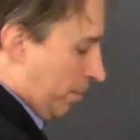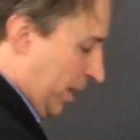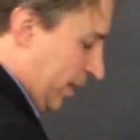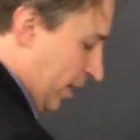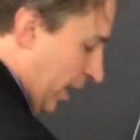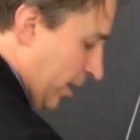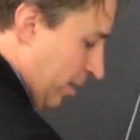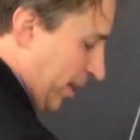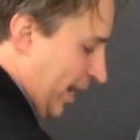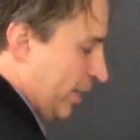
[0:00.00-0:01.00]
But the
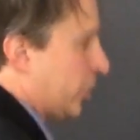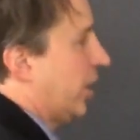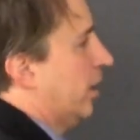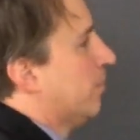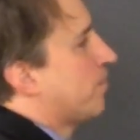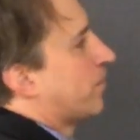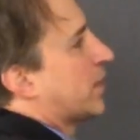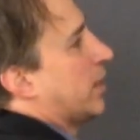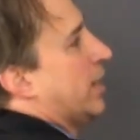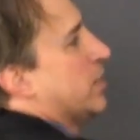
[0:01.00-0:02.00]
other branch here
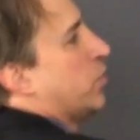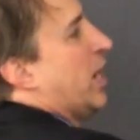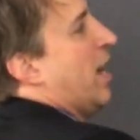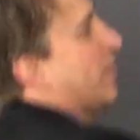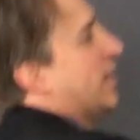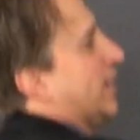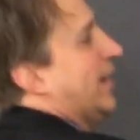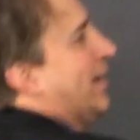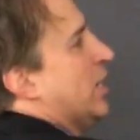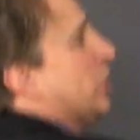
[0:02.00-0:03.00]
is we have an
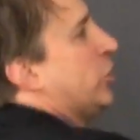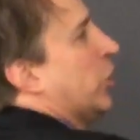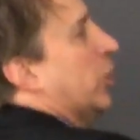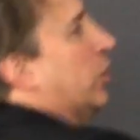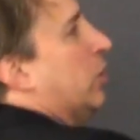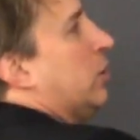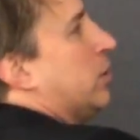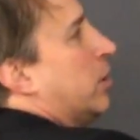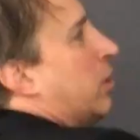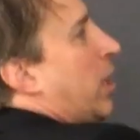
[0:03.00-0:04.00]
internal
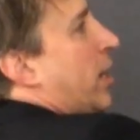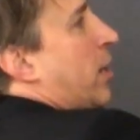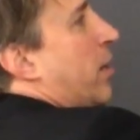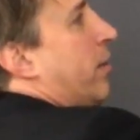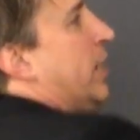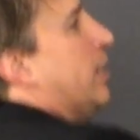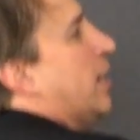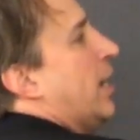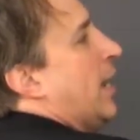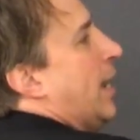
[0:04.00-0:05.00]
carotid artery
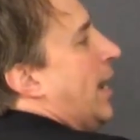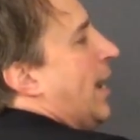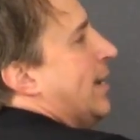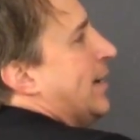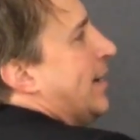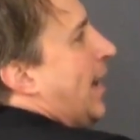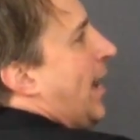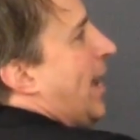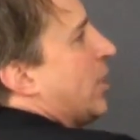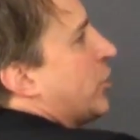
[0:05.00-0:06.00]
and an
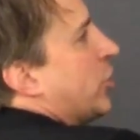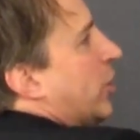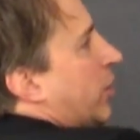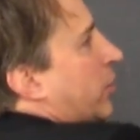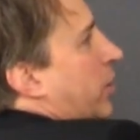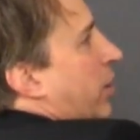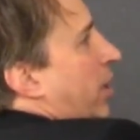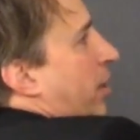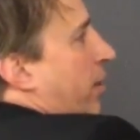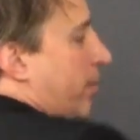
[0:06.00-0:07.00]
external
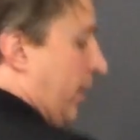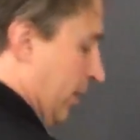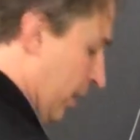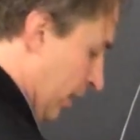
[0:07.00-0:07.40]
carotid artery.